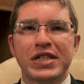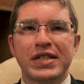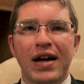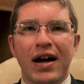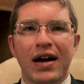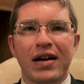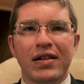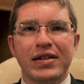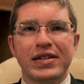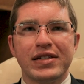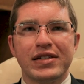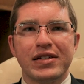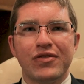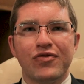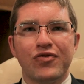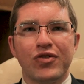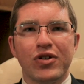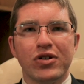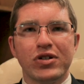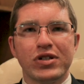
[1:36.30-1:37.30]
silence
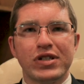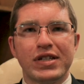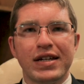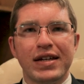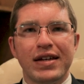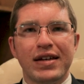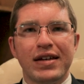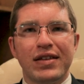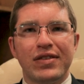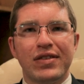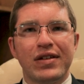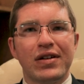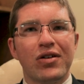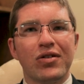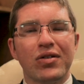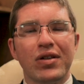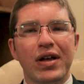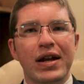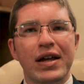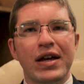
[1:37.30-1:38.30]
at first, then
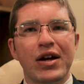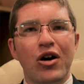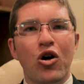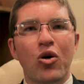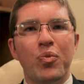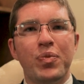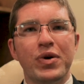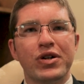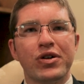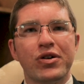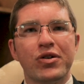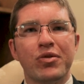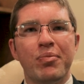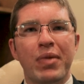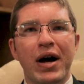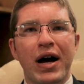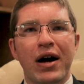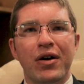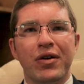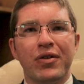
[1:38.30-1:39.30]
Our Lady opened her
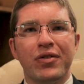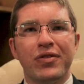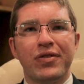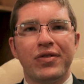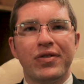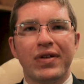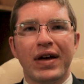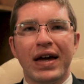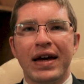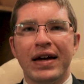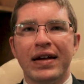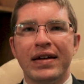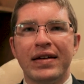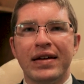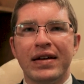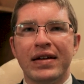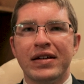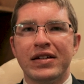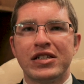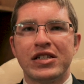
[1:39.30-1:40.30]
mouth and
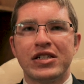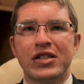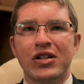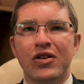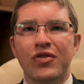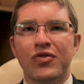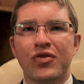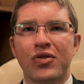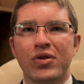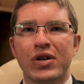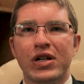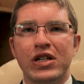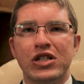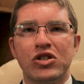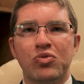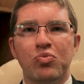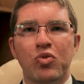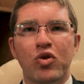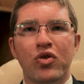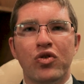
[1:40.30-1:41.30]
in a silvery,
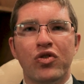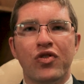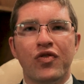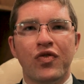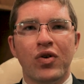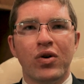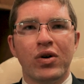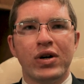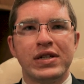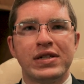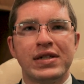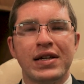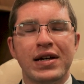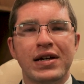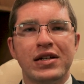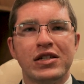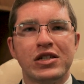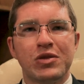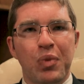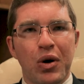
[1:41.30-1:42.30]
smooth voice
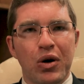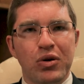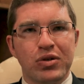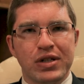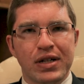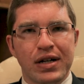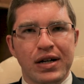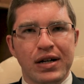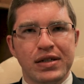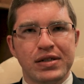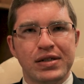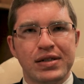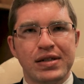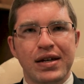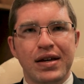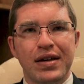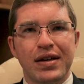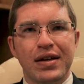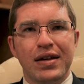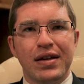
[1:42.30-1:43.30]
spoke to
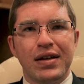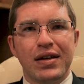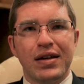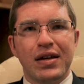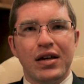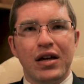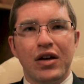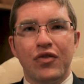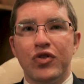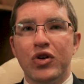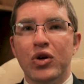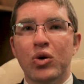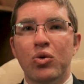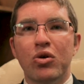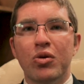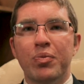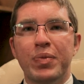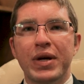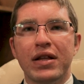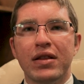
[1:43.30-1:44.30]
us. 'If you
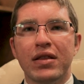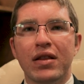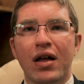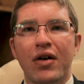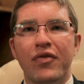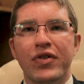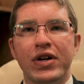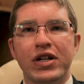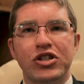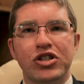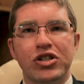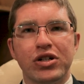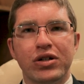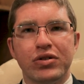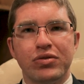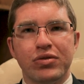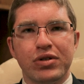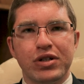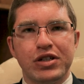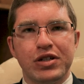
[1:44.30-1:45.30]
will be loving
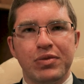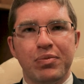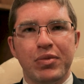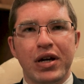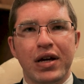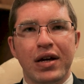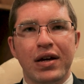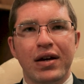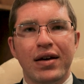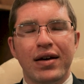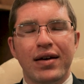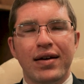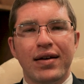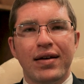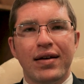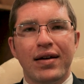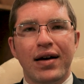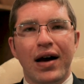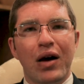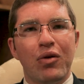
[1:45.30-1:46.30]
children to me,
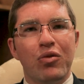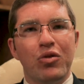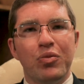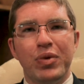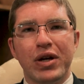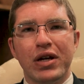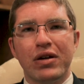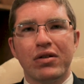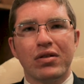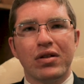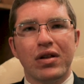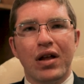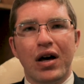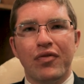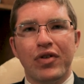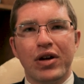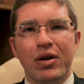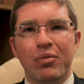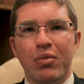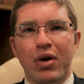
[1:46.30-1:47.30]
I will be your
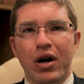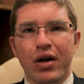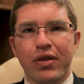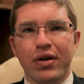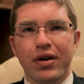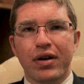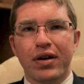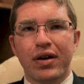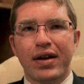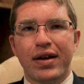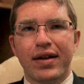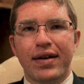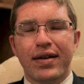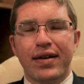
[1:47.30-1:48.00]
loving mother.'